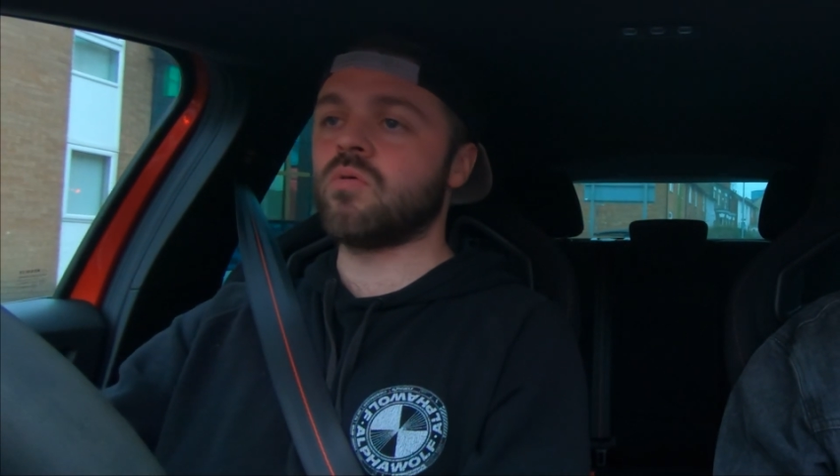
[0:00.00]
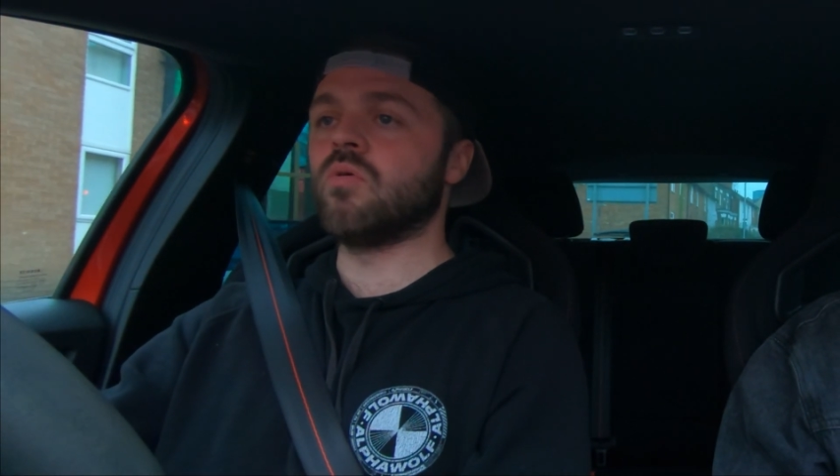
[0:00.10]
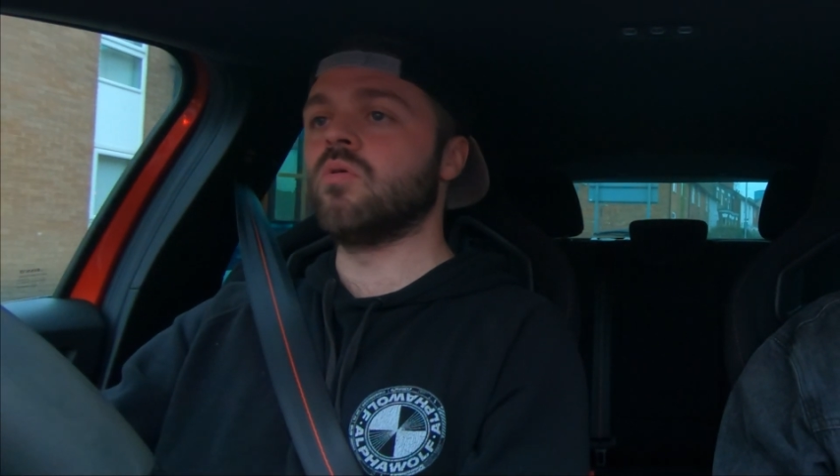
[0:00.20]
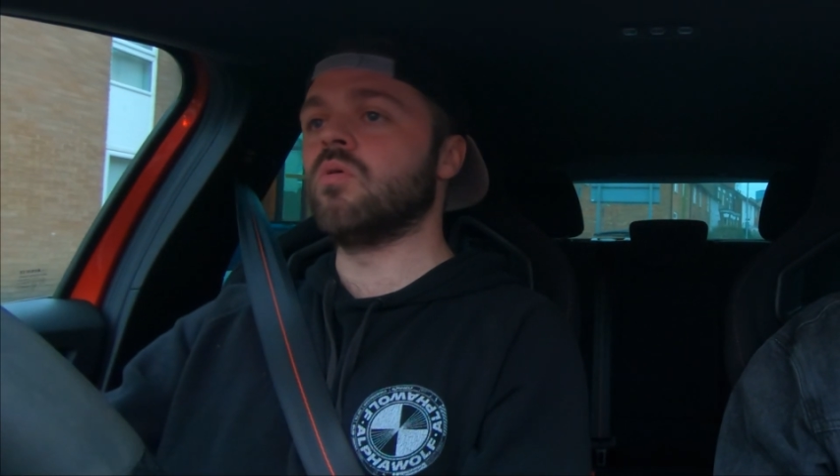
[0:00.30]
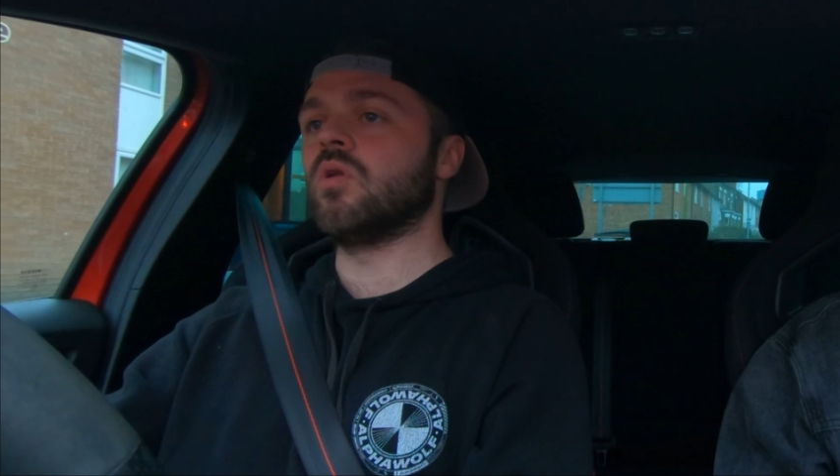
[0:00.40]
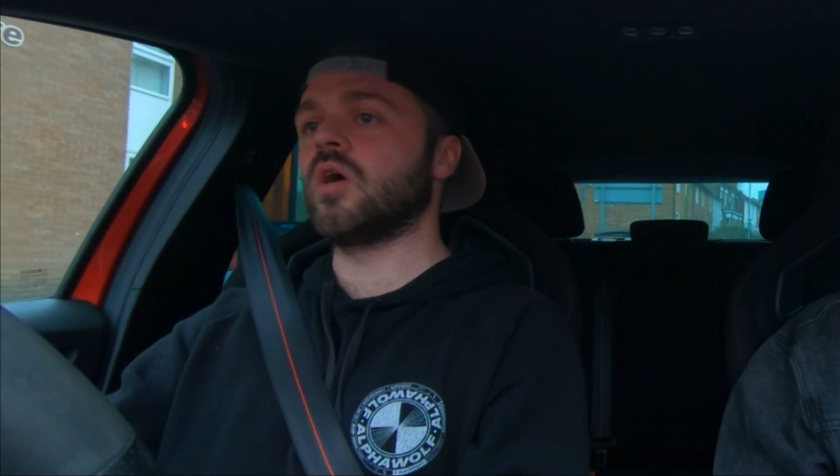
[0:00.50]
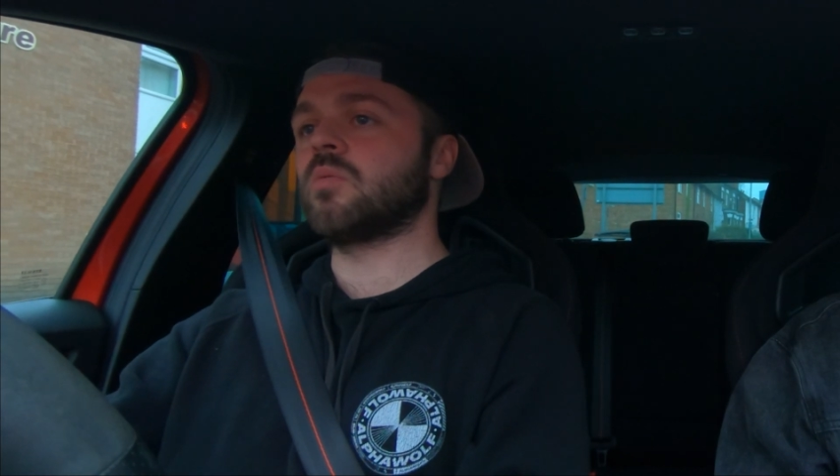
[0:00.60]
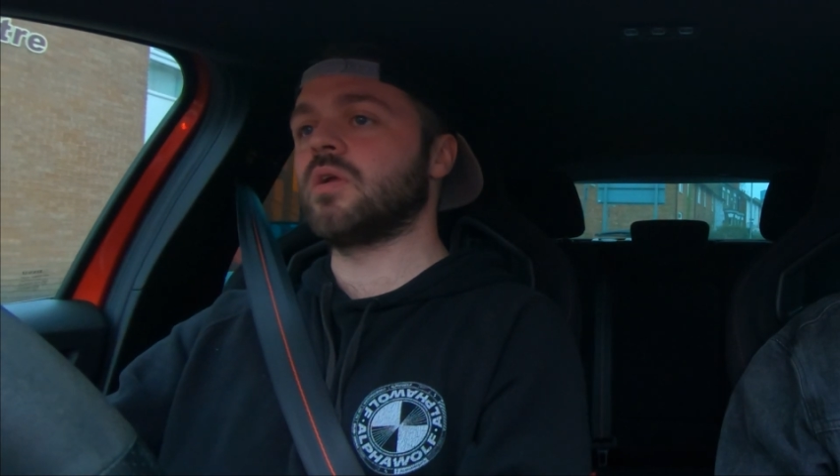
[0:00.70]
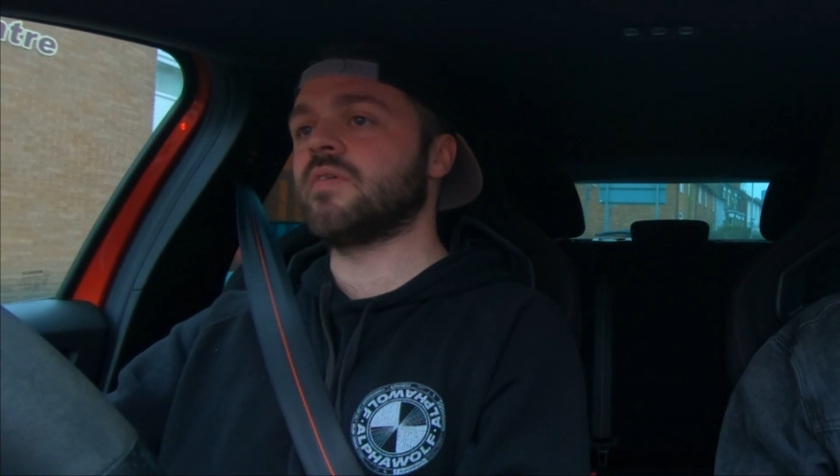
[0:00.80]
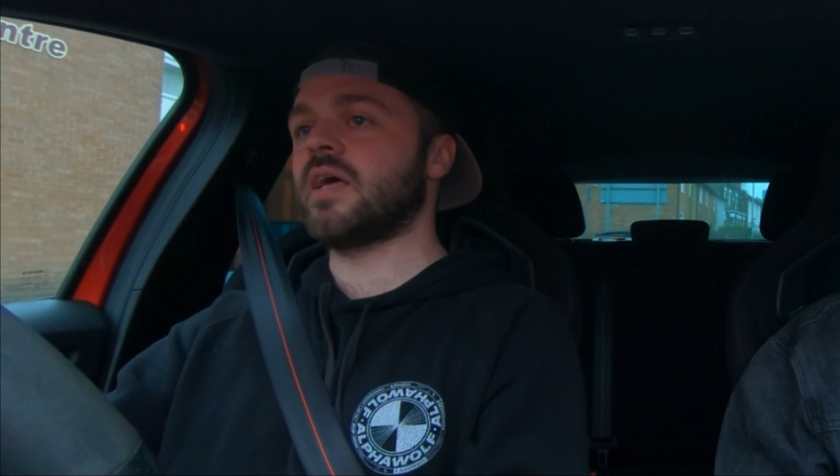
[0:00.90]
or like
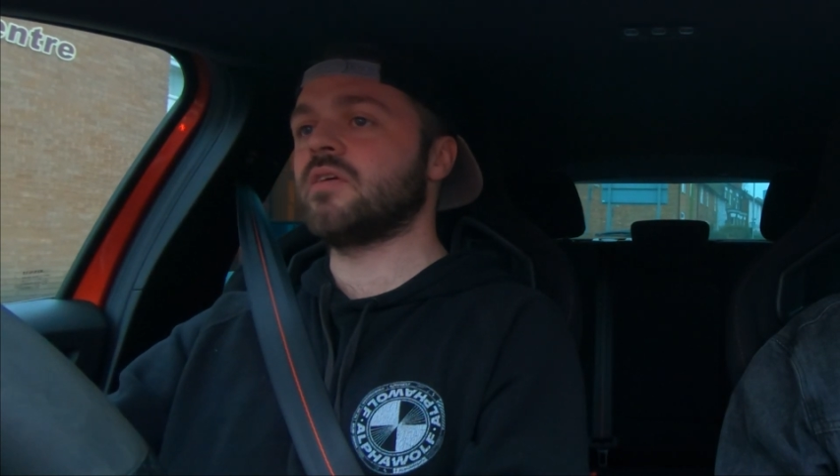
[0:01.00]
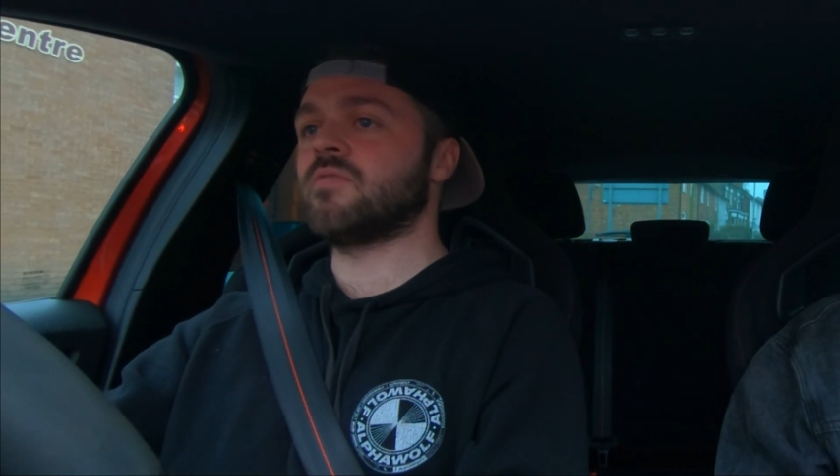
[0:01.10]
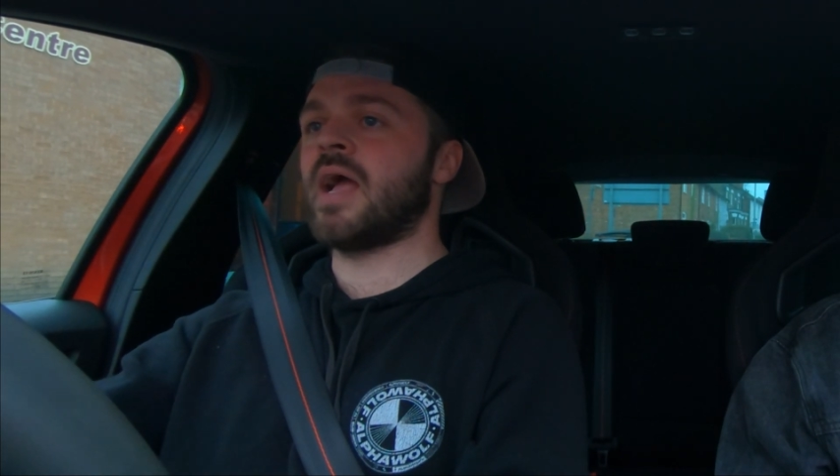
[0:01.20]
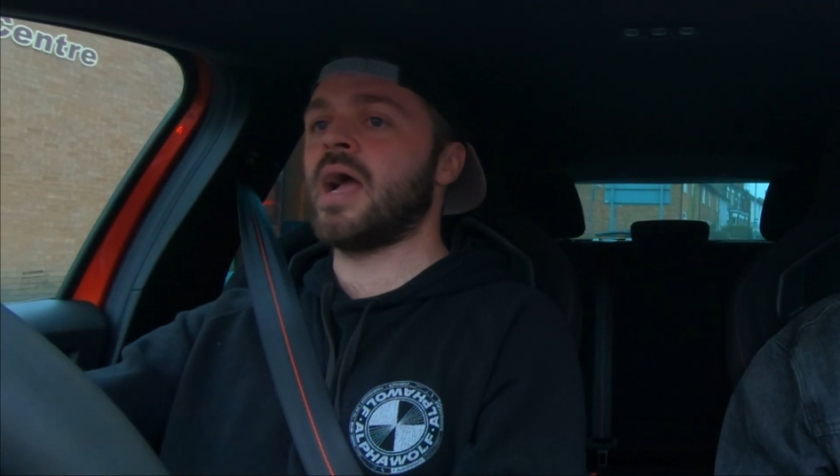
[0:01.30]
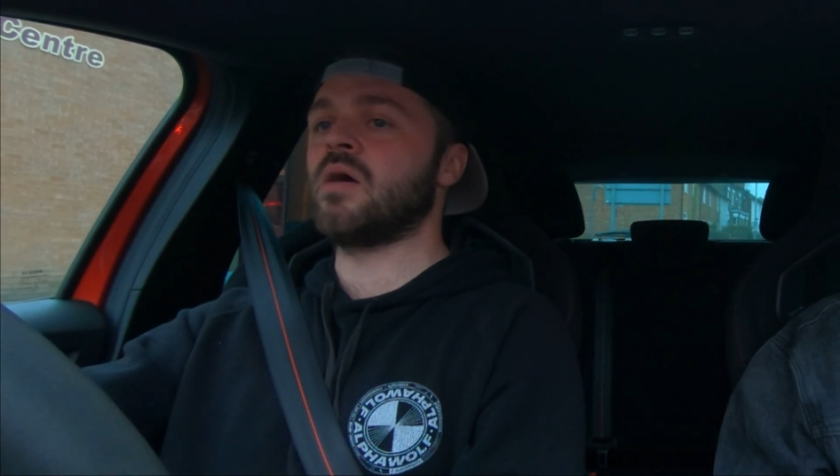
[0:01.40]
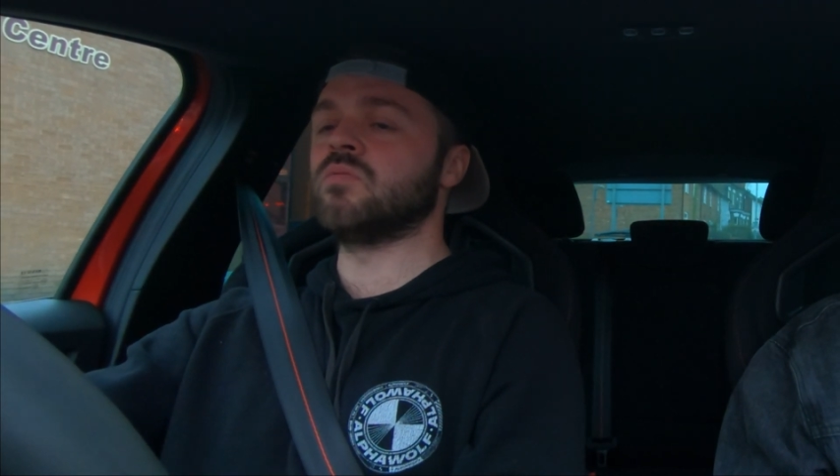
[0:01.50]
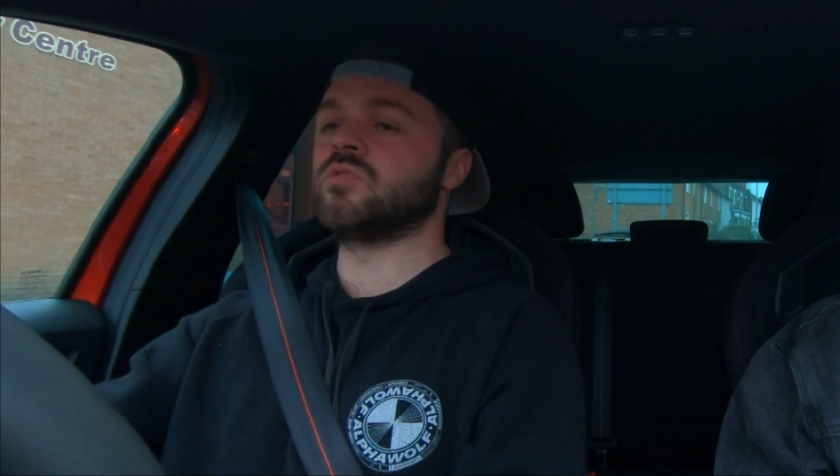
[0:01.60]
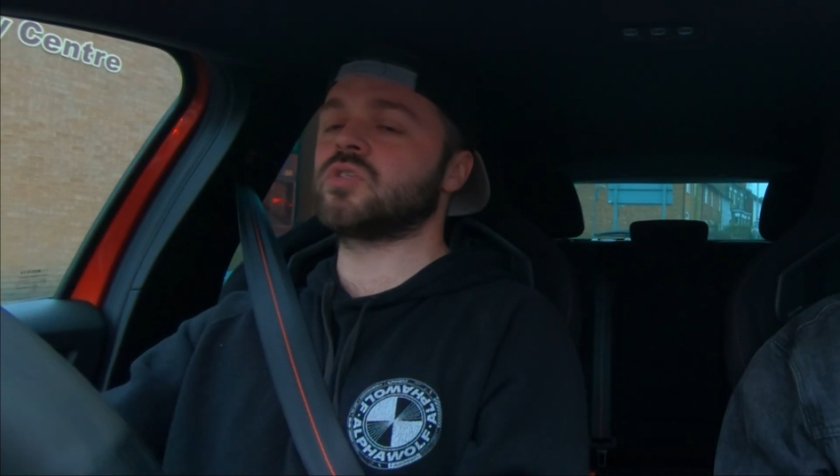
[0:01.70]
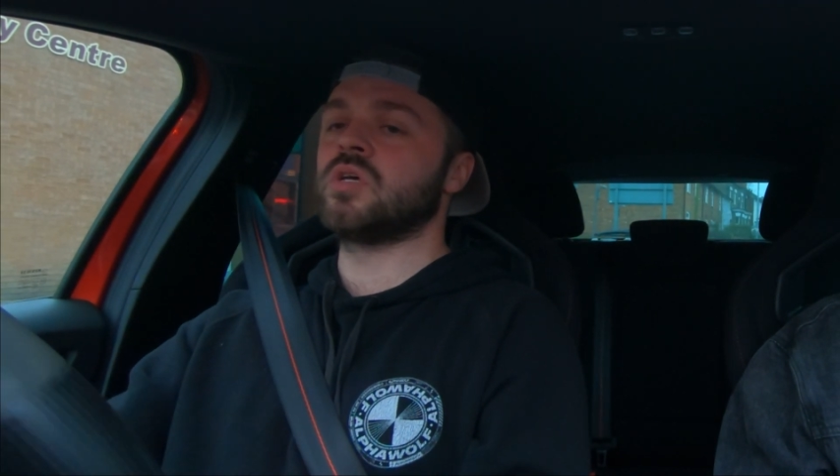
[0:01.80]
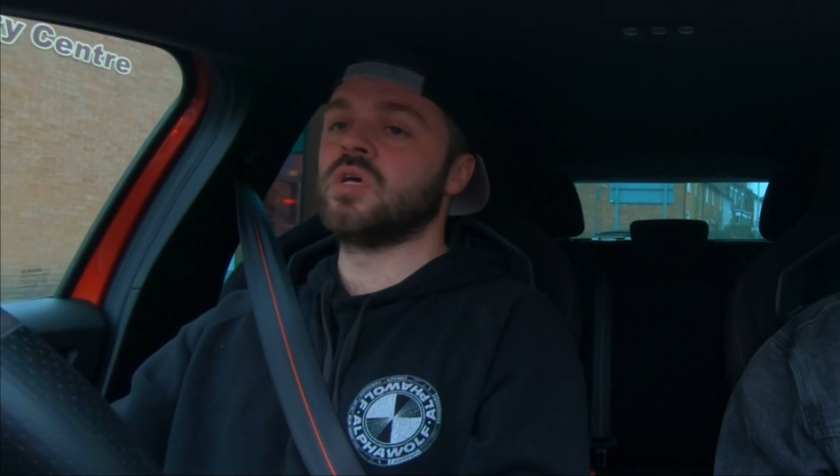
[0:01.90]
when I've had it
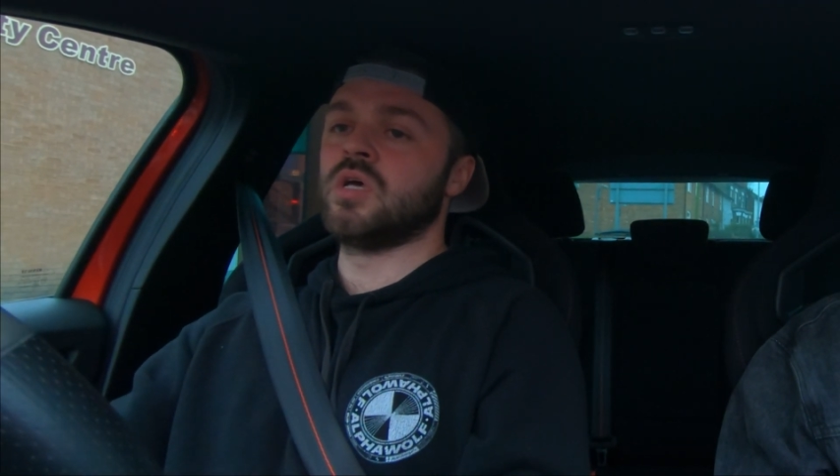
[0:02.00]
round,